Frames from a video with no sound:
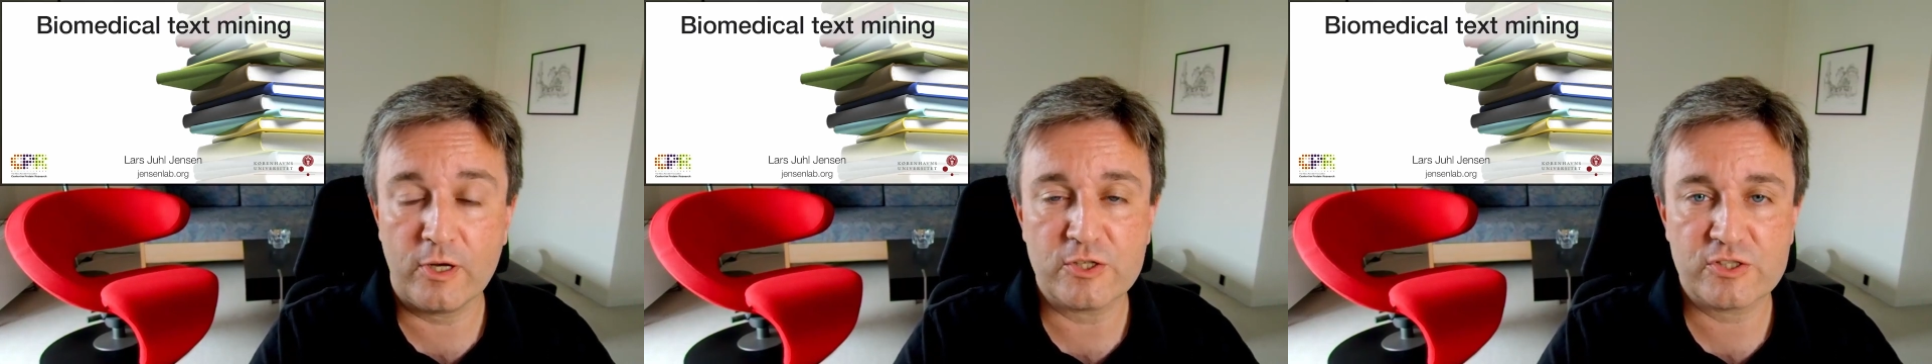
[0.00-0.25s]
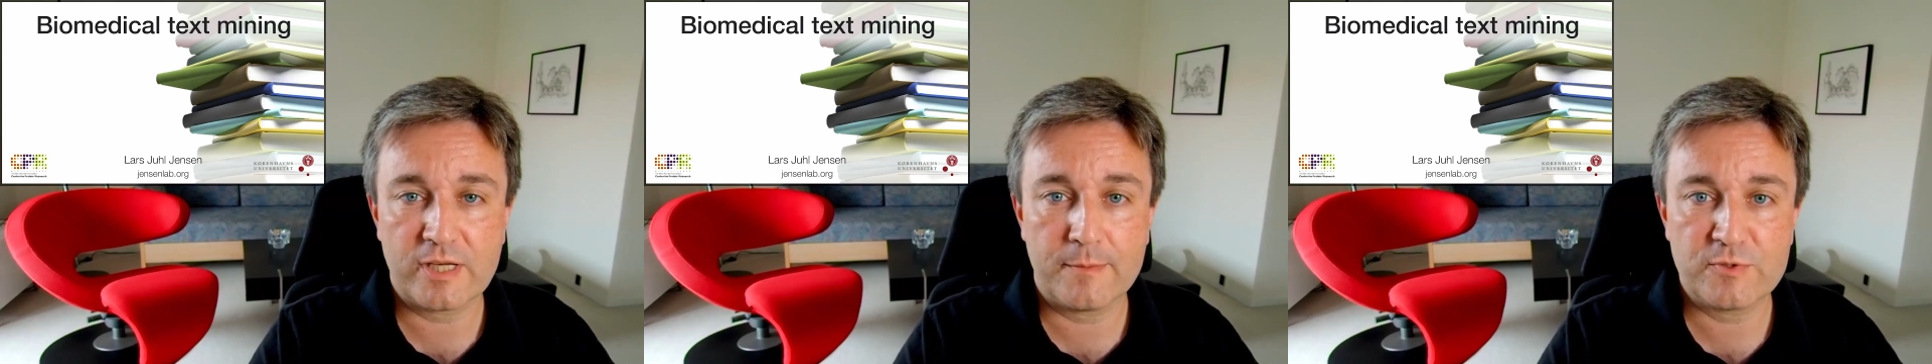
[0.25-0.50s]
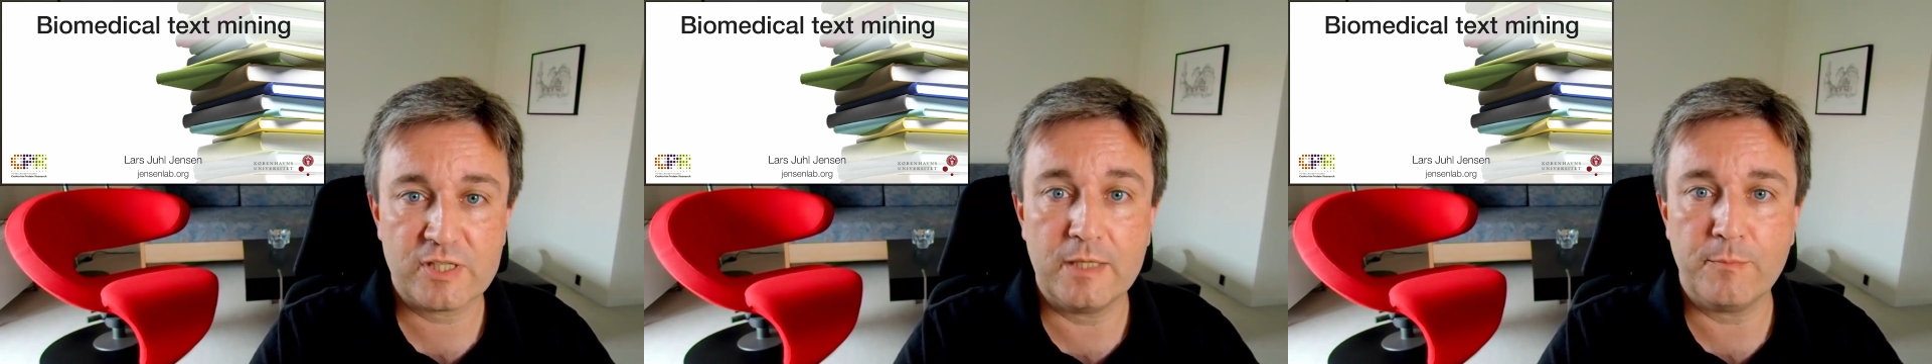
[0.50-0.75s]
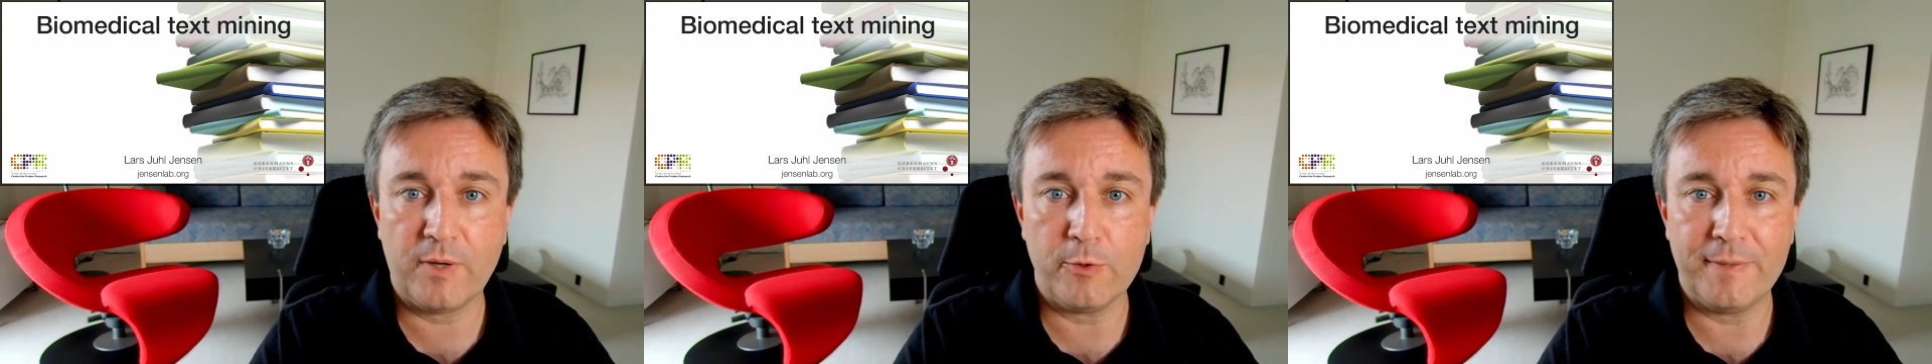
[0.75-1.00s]
concepts
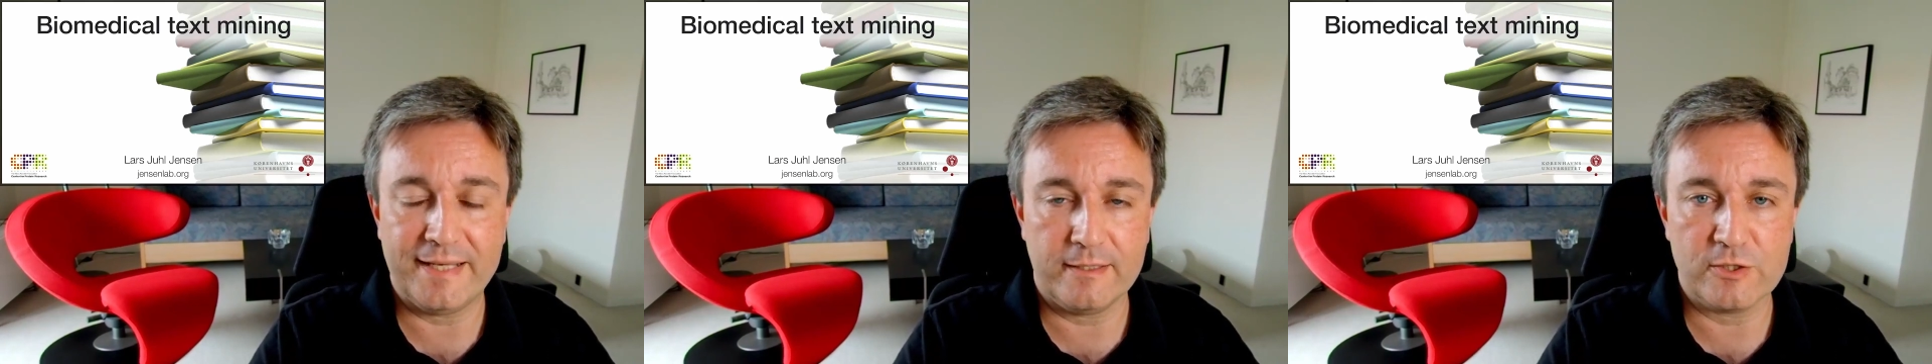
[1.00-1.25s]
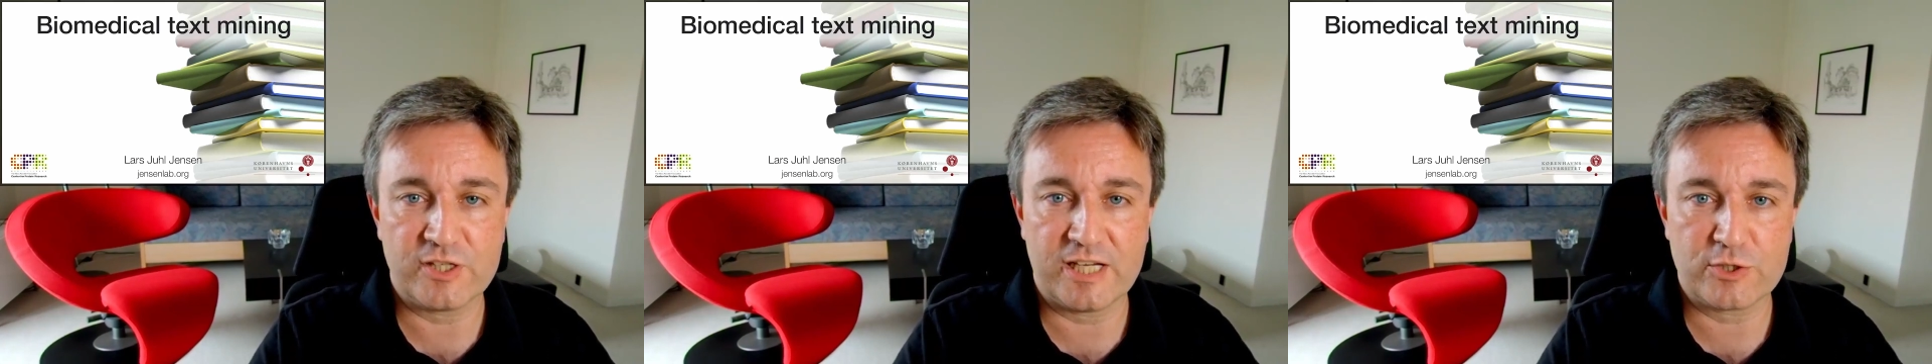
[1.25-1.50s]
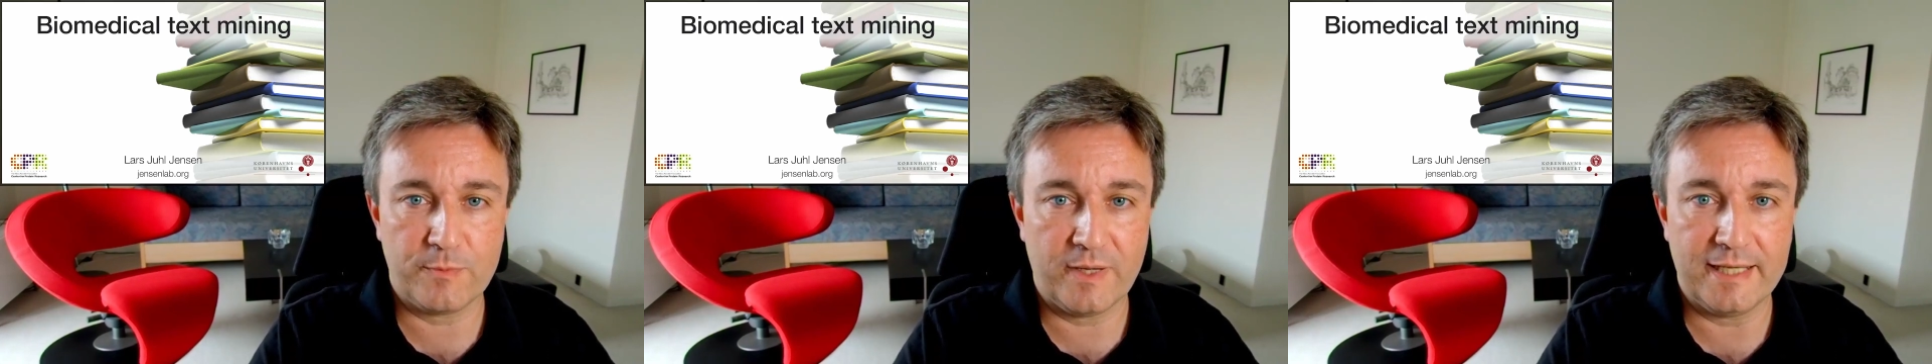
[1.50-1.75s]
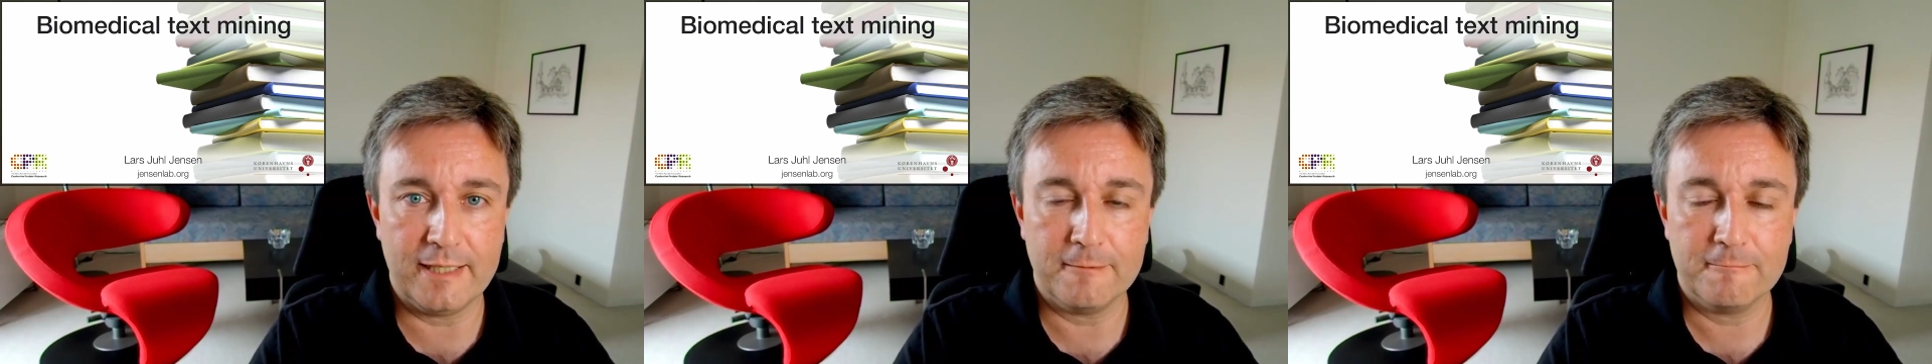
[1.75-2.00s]
in biomedical text
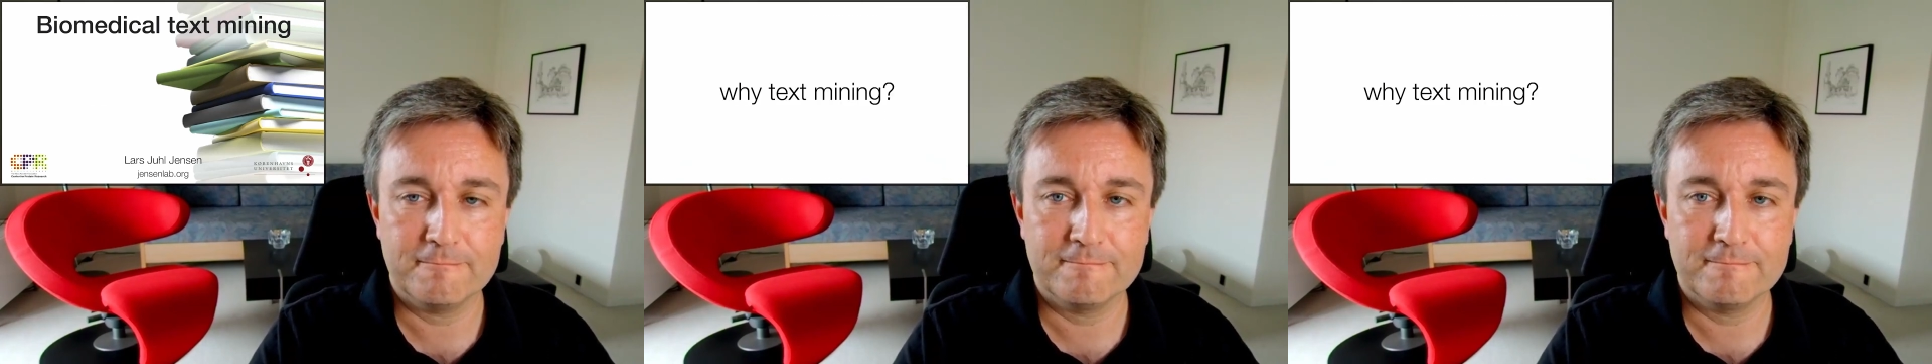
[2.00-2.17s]
mining.